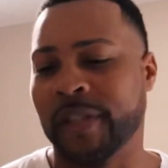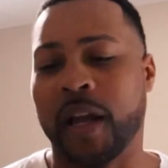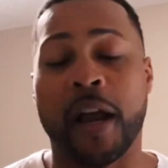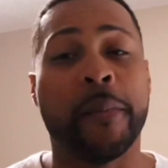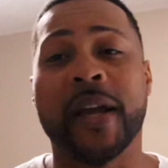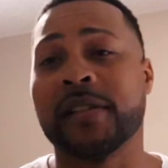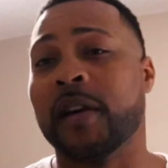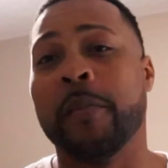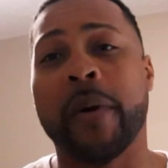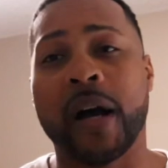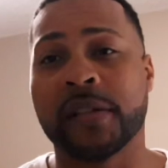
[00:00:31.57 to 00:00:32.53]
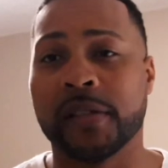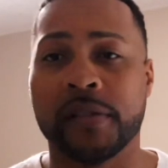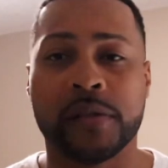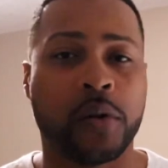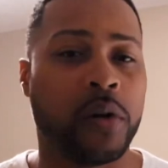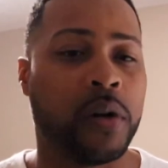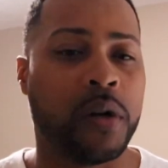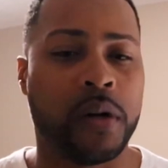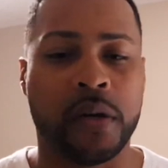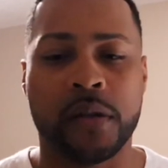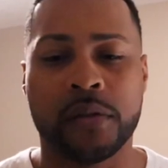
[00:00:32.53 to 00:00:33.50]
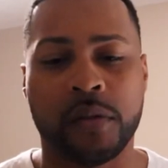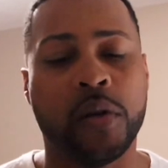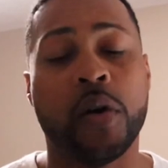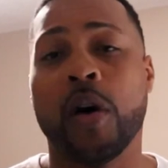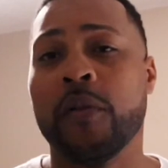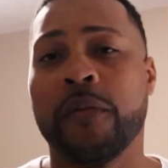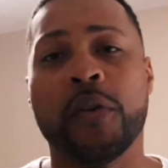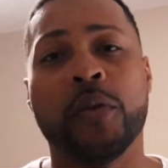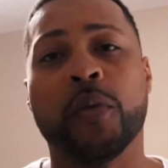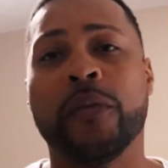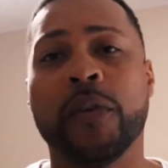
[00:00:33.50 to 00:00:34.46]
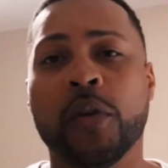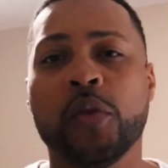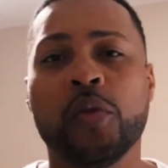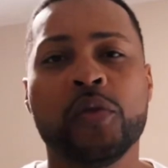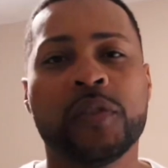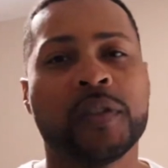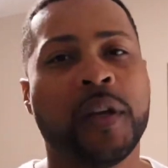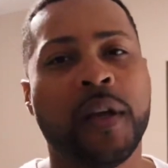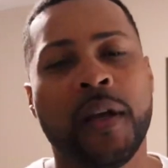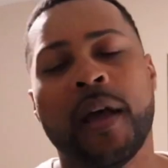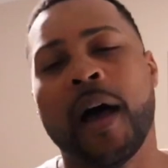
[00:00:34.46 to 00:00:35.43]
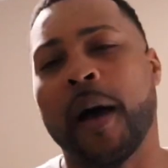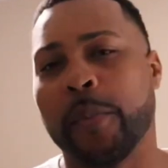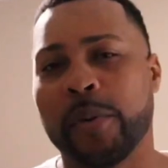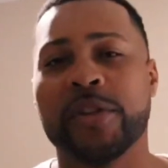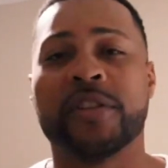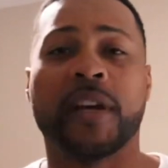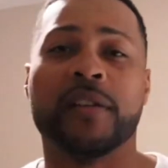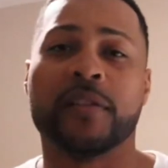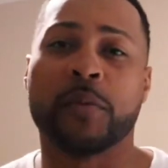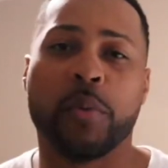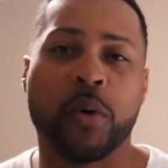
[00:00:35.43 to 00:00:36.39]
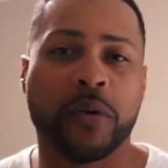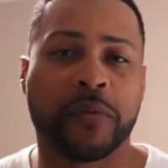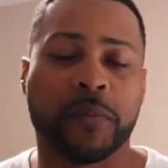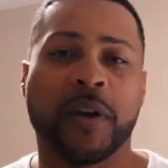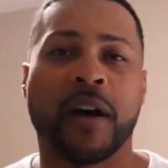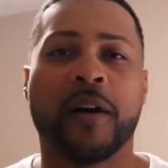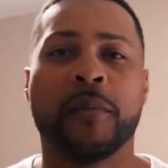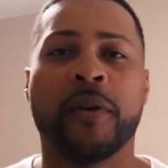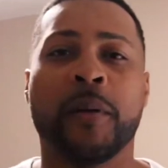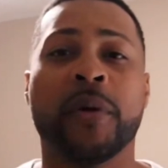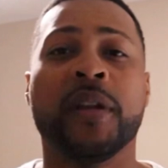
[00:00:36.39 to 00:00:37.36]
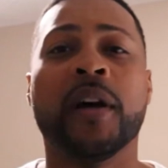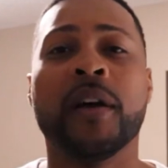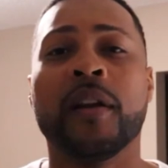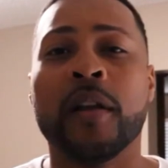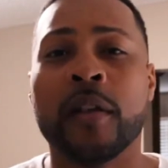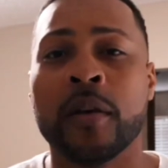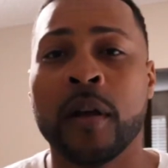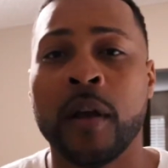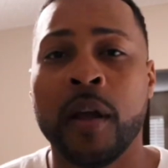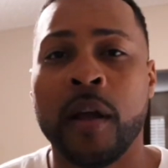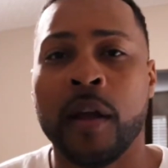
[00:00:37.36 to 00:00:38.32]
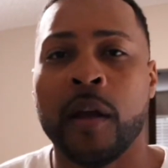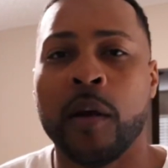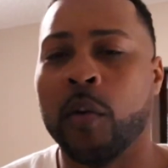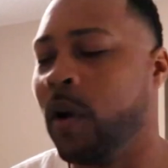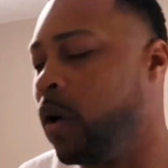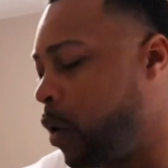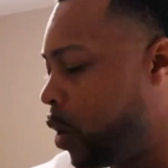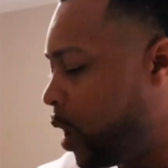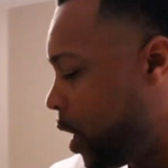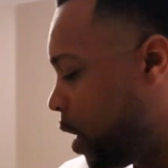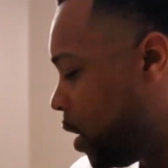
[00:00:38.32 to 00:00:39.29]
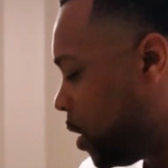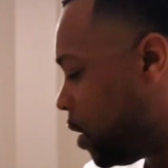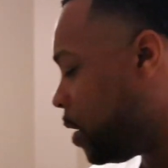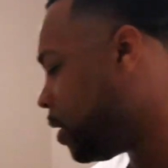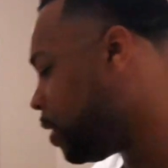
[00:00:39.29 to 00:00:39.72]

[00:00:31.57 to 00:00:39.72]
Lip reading: AirMax unboxings or on foot reviews. I appreciate the support from y'all, man. But none other, we're gonna go ahead and